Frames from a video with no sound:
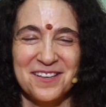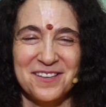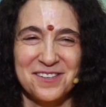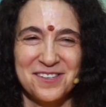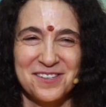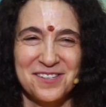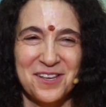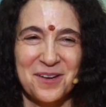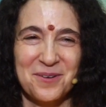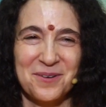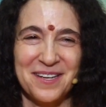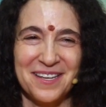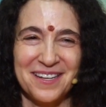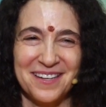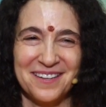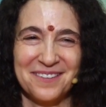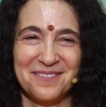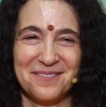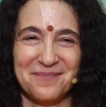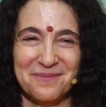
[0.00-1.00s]
So
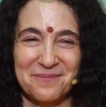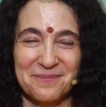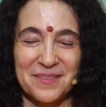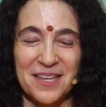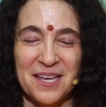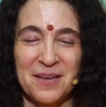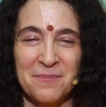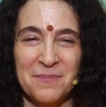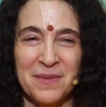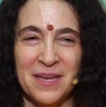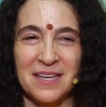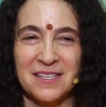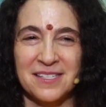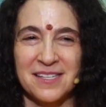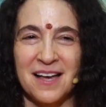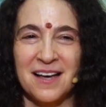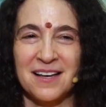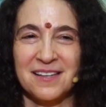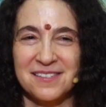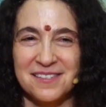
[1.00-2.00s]
it makes
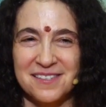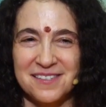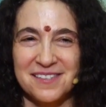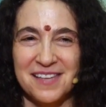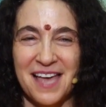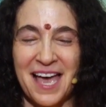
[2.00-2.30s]
us